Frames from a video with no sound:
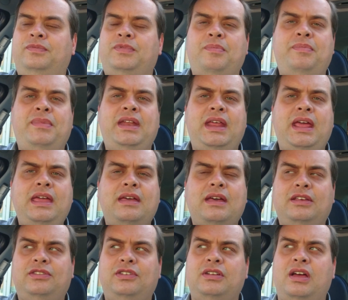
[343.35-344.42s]
The Mini,
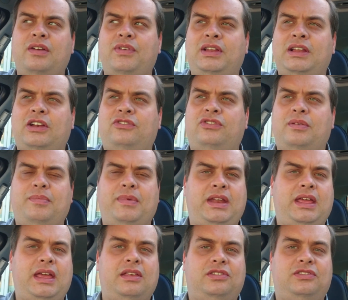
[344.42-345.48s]
as you know, the electric
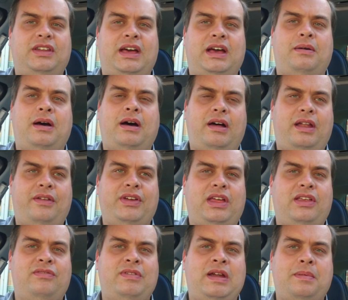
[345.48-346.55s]
Mini is now out. I
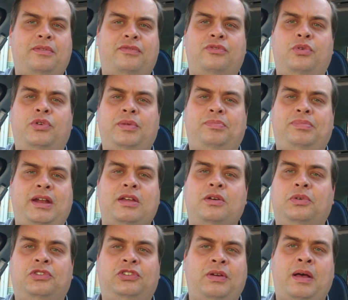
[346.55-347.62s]
think it's available for order.
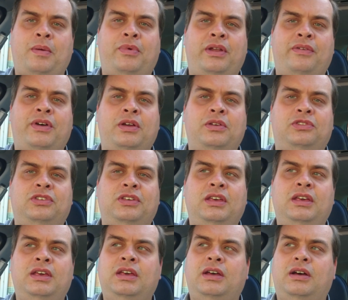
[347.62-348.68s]
Planet Auto had one of those
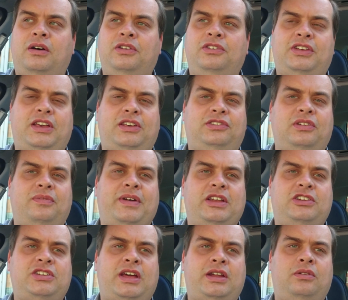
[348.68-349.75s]
on test on
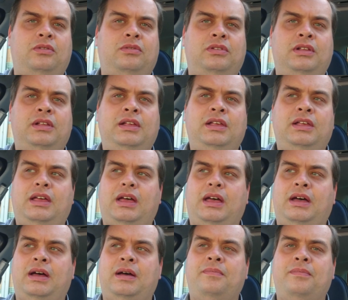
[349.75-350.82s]
their channel
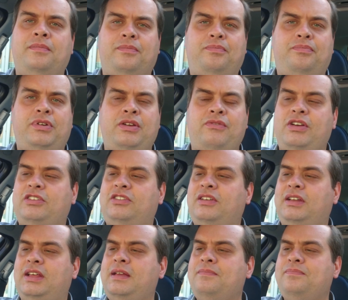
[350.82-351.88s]
pretty
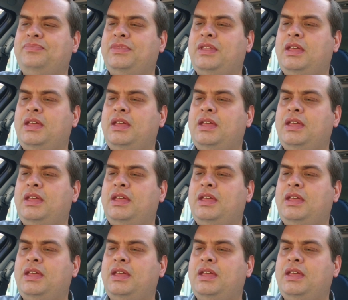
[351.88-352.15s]
recently.